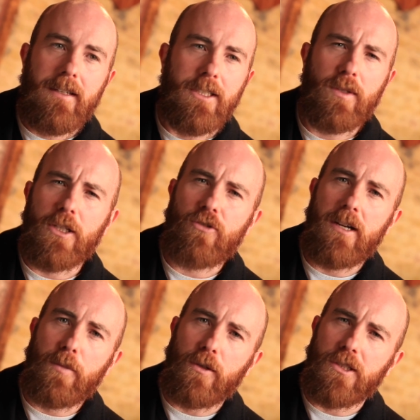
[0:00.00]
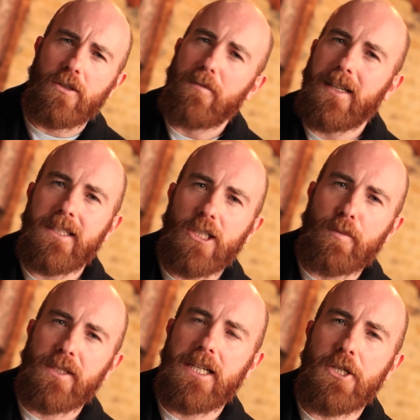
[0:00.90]
It's one of those great books that's got many
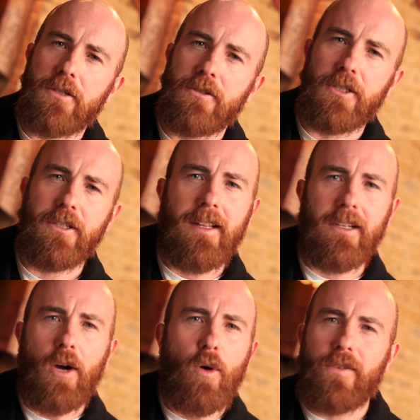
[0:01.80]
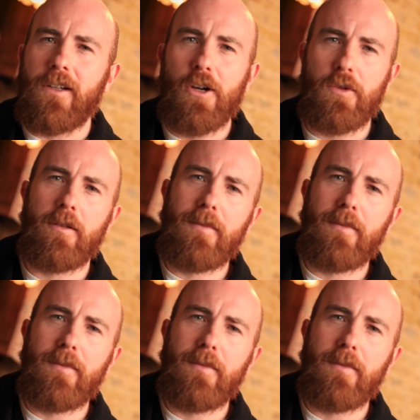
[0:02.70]
interpretations that you can then go off and argue with your